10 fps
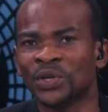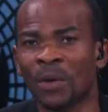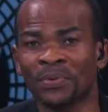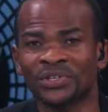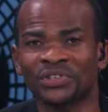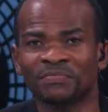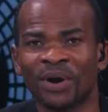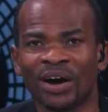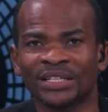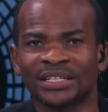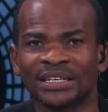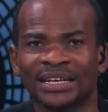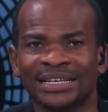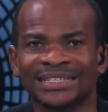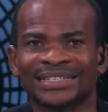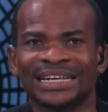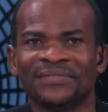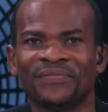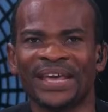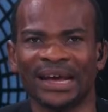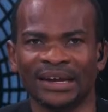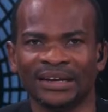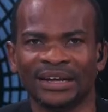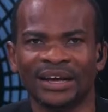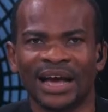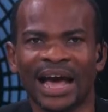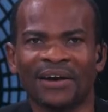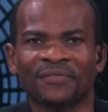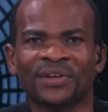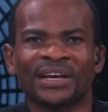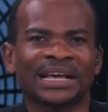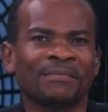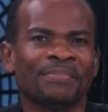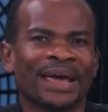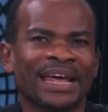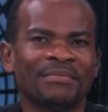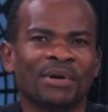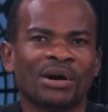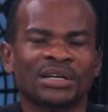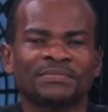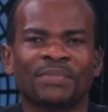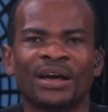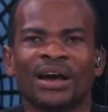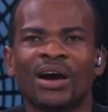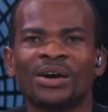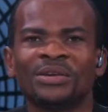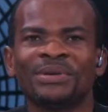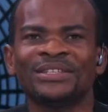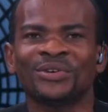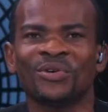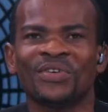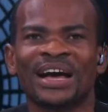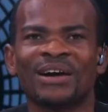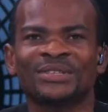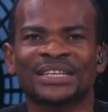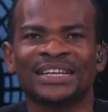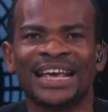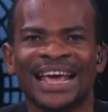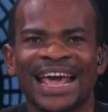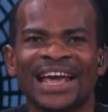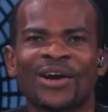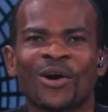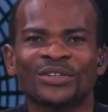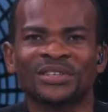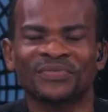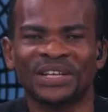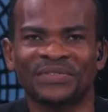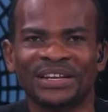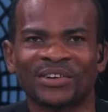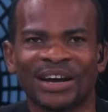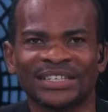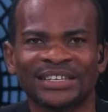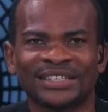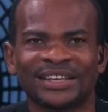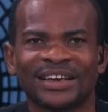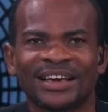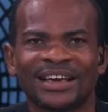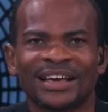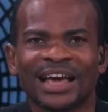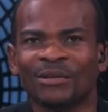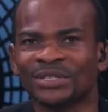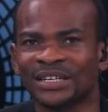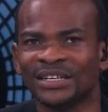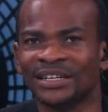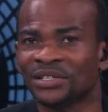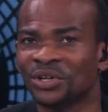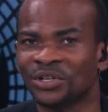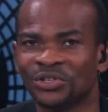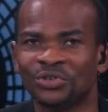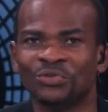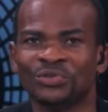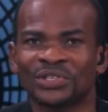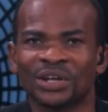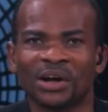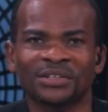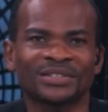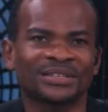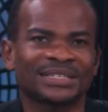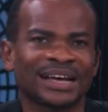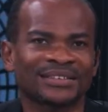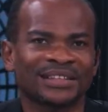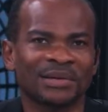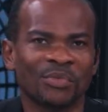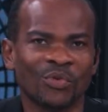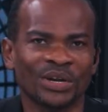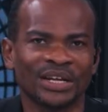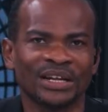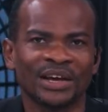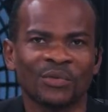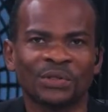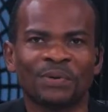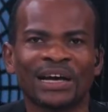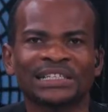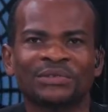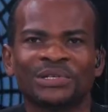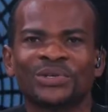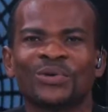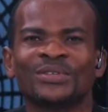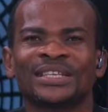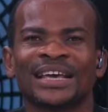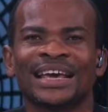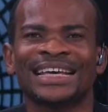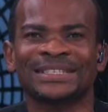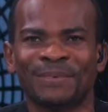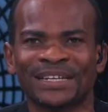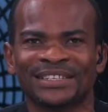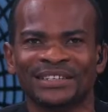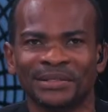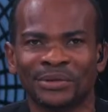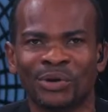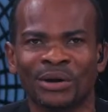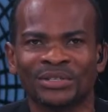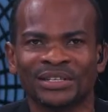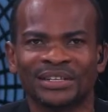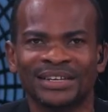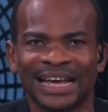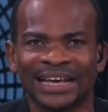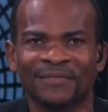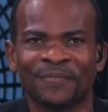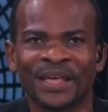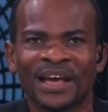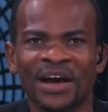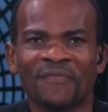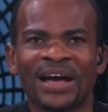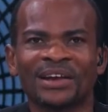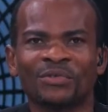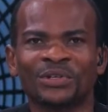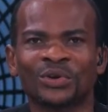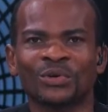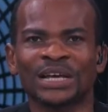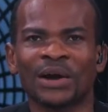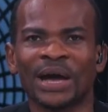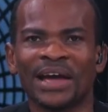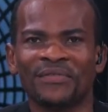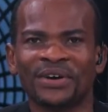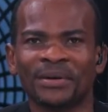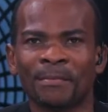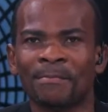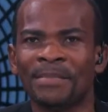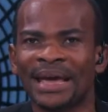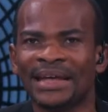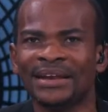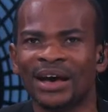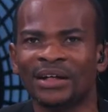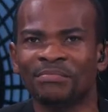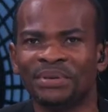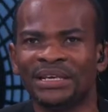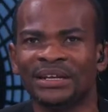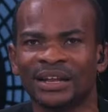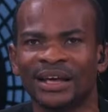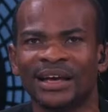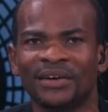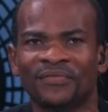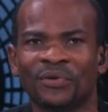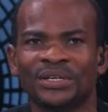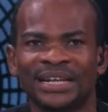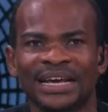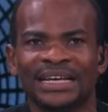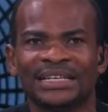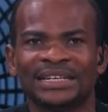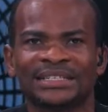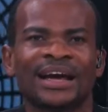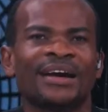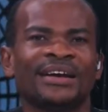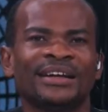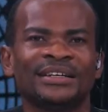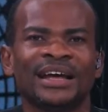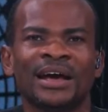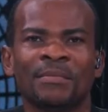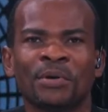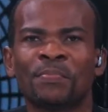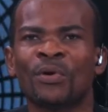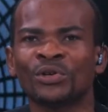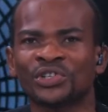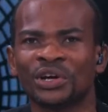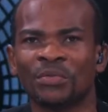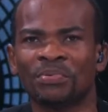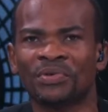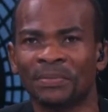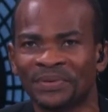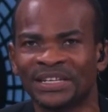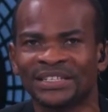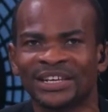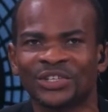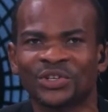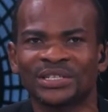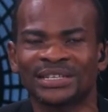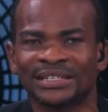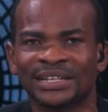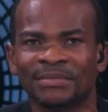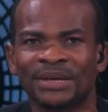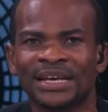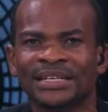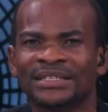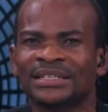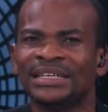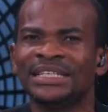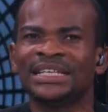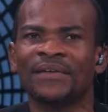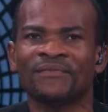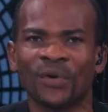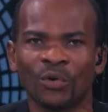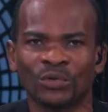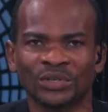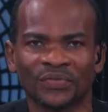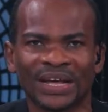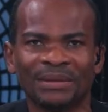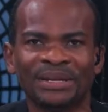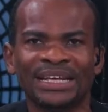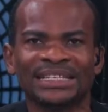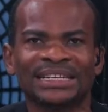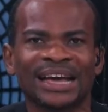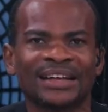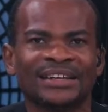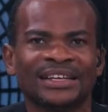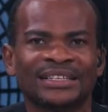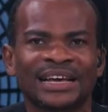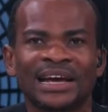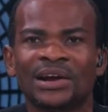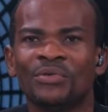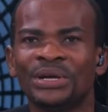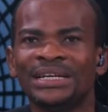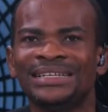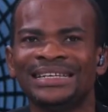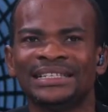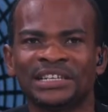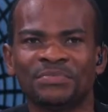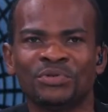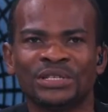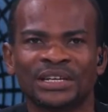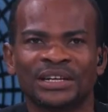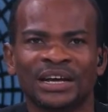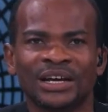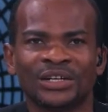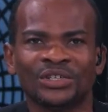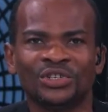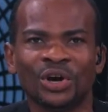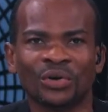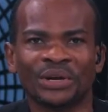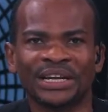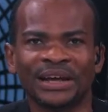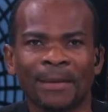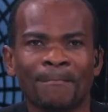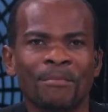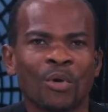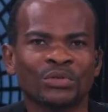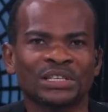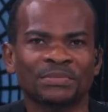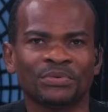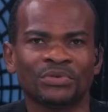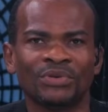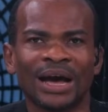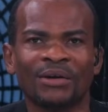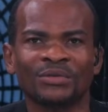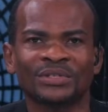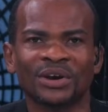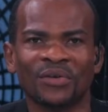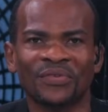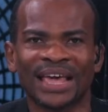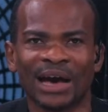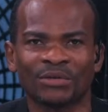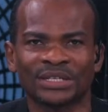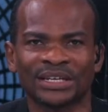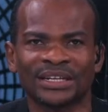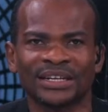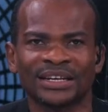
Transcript: opposition party Sinn Féin, after a campaign marked by argument over housing and cost of living crisis. Counting is not due to start until Saturday morning, with partial results expected throughout the day. A final result, however, may not be clear for days as Ireland's proportional representation system sees votes of eliminated candidates redistributed during multiple rounds of counting.